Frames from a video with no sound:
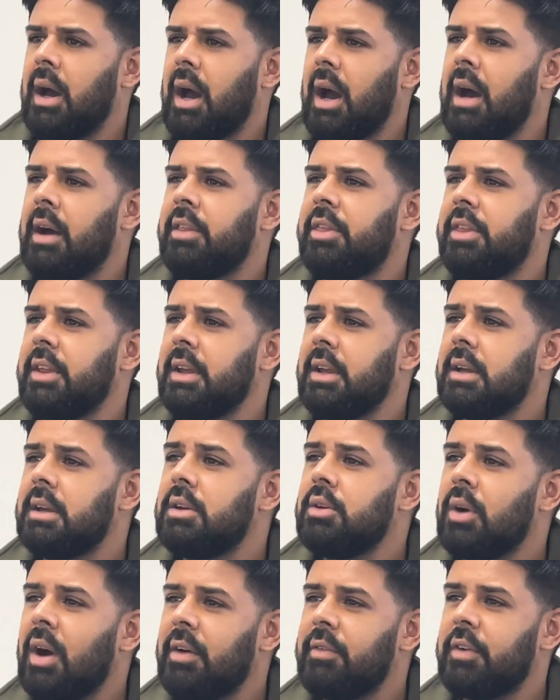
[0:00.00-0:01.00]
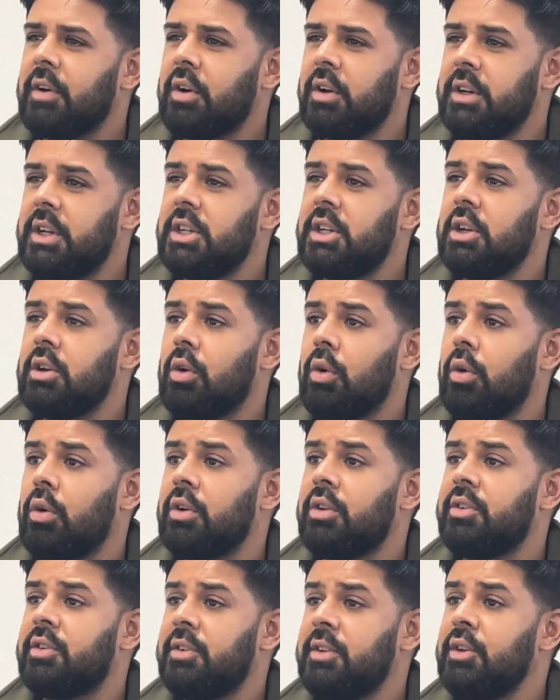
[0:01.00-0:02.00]
I think you have a condition called
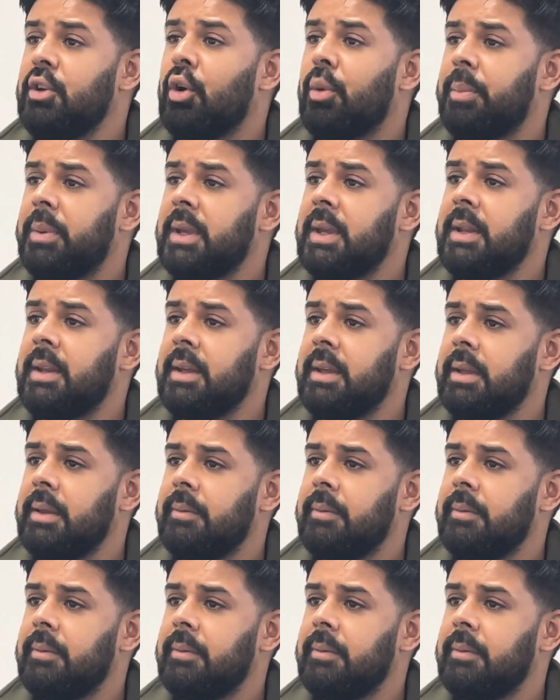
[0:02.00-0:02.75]
COPD.